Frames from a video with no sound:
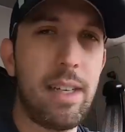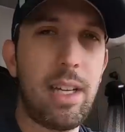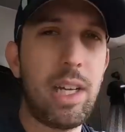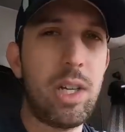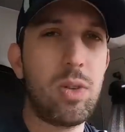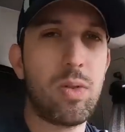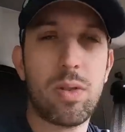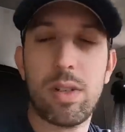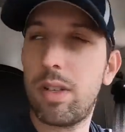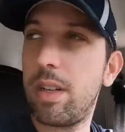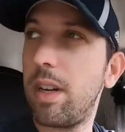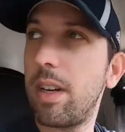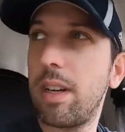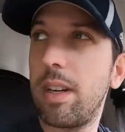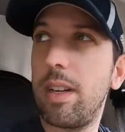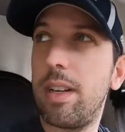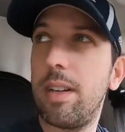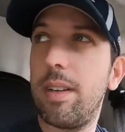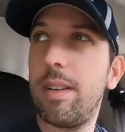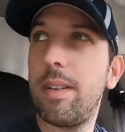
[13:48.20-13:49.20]
Interesting.
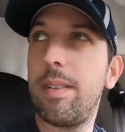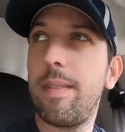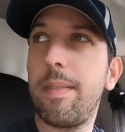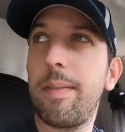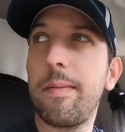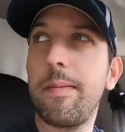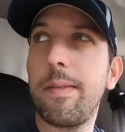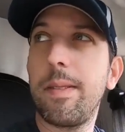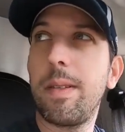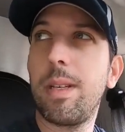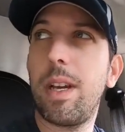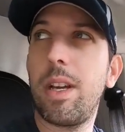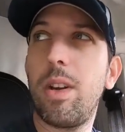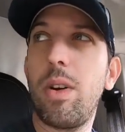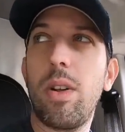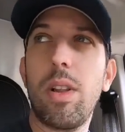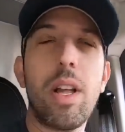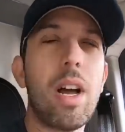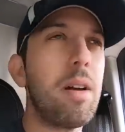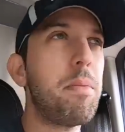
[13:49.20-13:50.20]
I
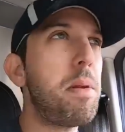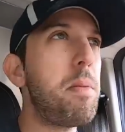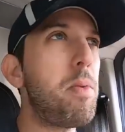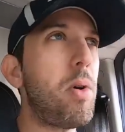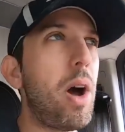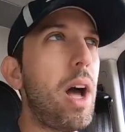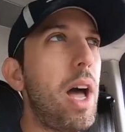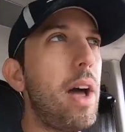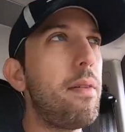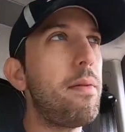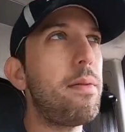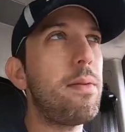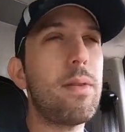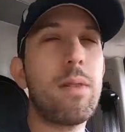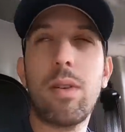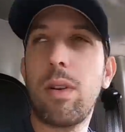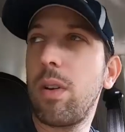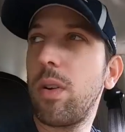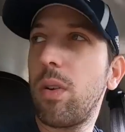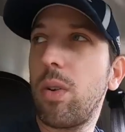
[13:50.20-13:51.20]
know a lot of people have
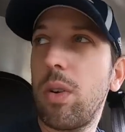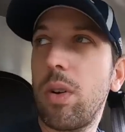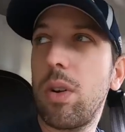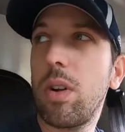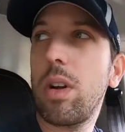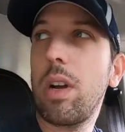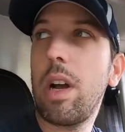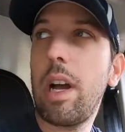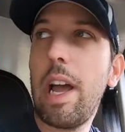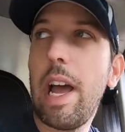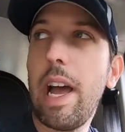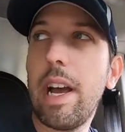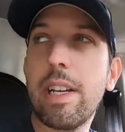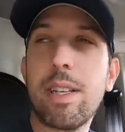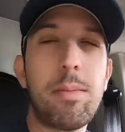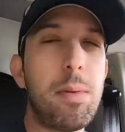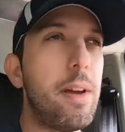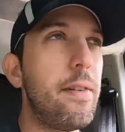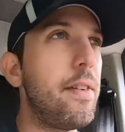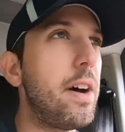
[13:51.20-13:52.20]

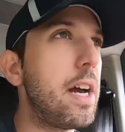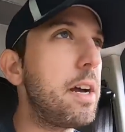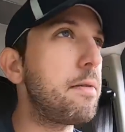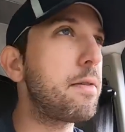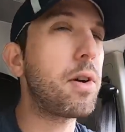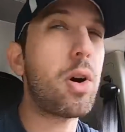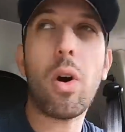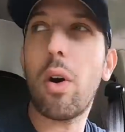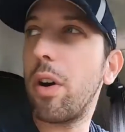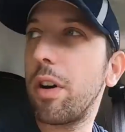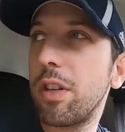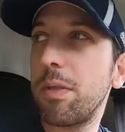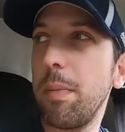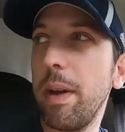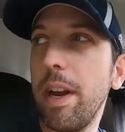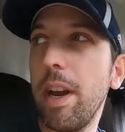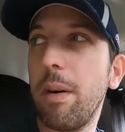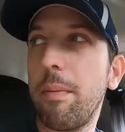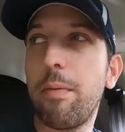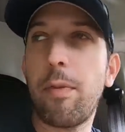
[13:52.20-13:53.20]
asked me if I have cards
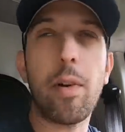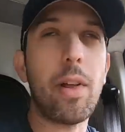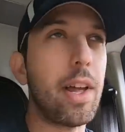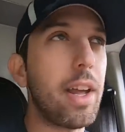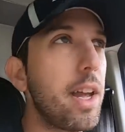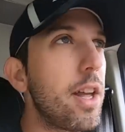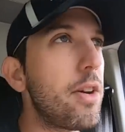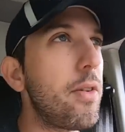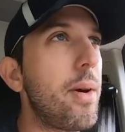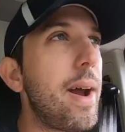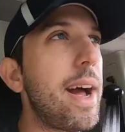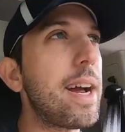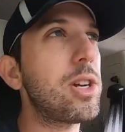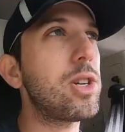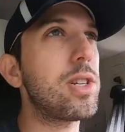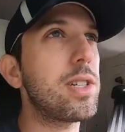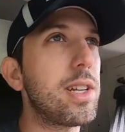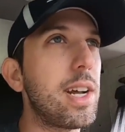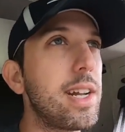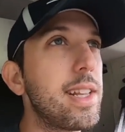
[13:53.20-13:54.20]
made up for like
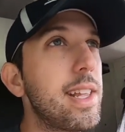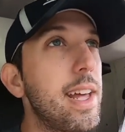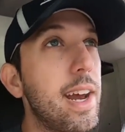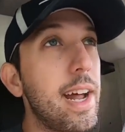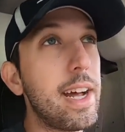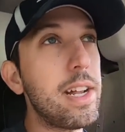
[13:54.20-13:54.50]
interactions like that.